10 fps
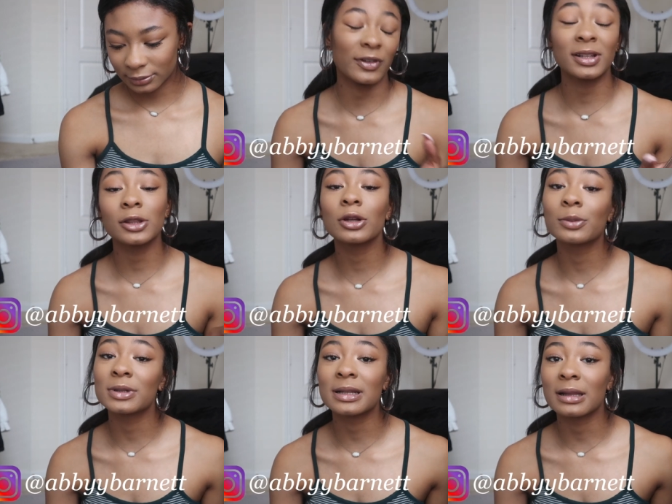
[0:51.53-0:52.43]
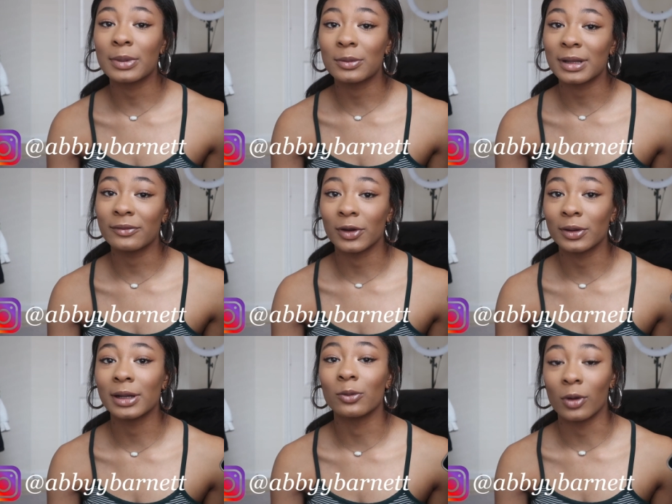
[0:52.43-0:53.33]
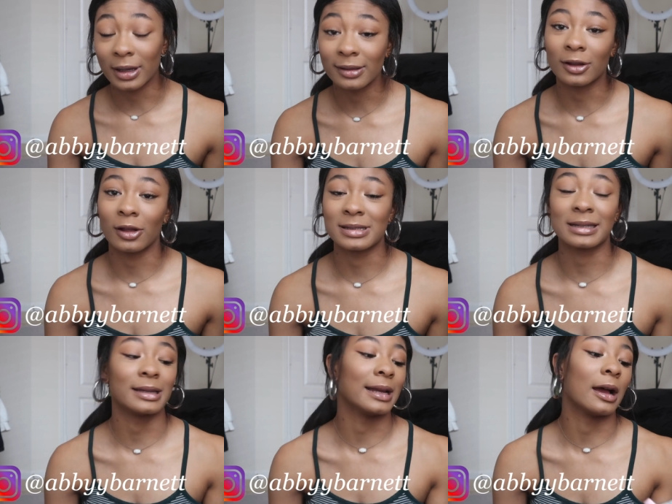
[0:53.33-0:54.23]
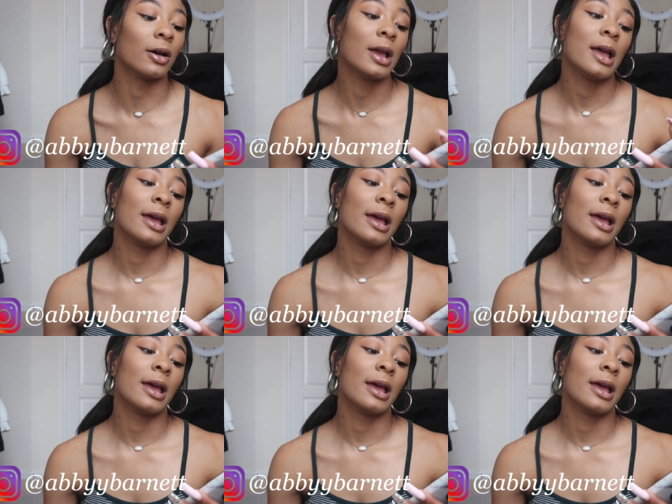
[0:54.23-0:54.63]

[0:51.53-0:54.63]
53% of the people that voted wanted the closet clean out.